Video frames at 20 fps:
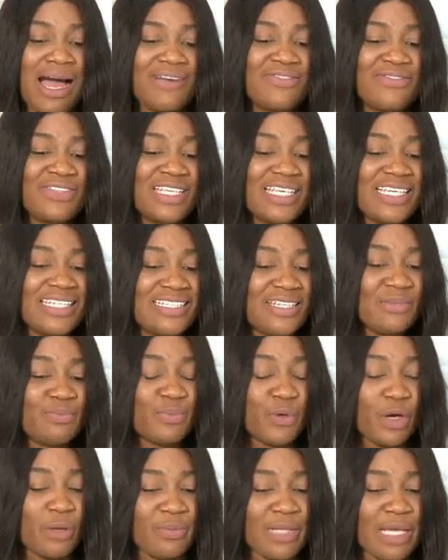have
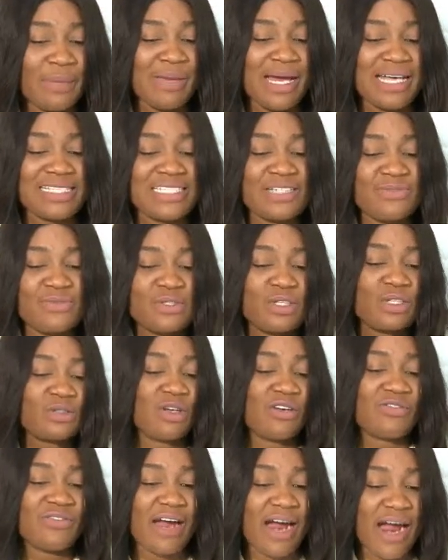kidney as a result
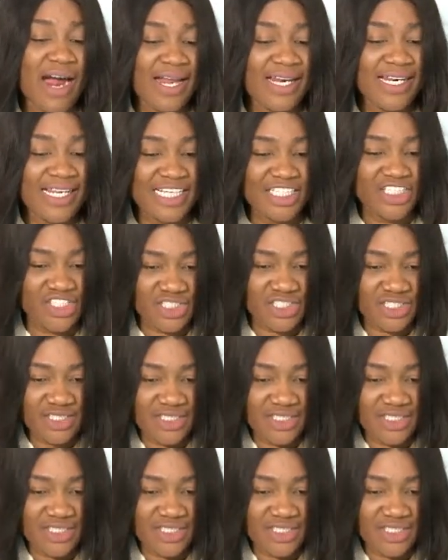of allergy.